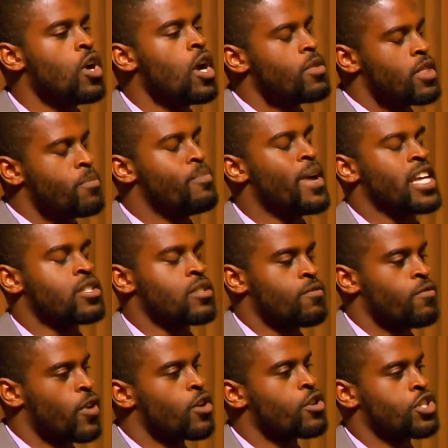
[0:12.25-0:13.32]
the best
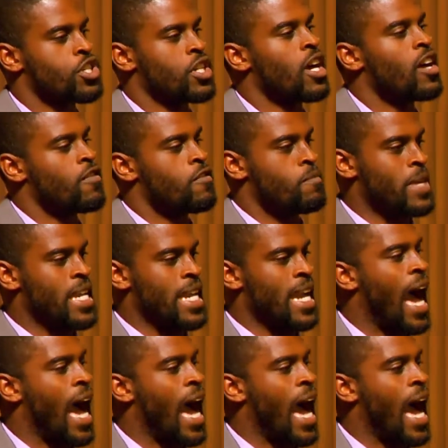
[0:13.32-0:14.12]
version of me.